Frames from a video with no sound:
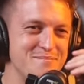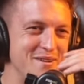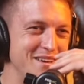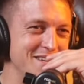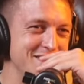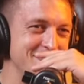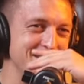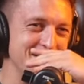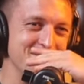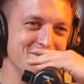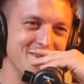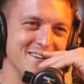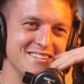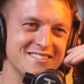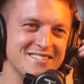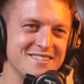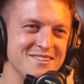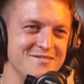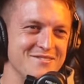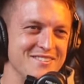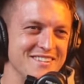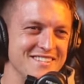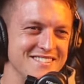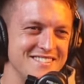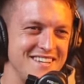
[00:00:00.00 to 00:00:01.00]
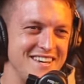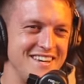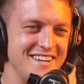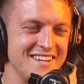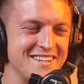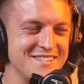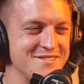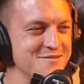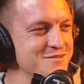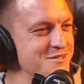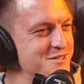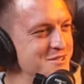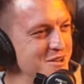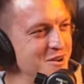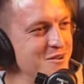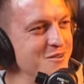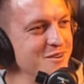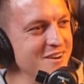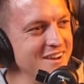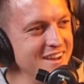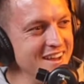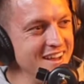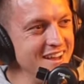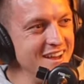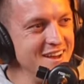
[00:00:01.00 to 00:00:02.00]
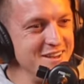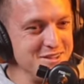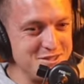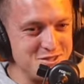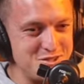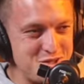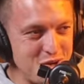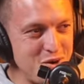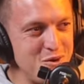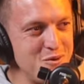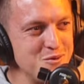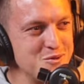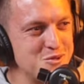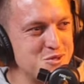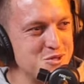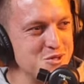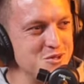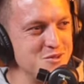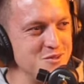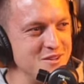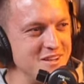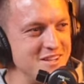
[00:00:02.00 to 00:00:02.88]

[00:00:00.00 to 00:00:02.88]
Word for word: pissing myself when he said it it was so, so true.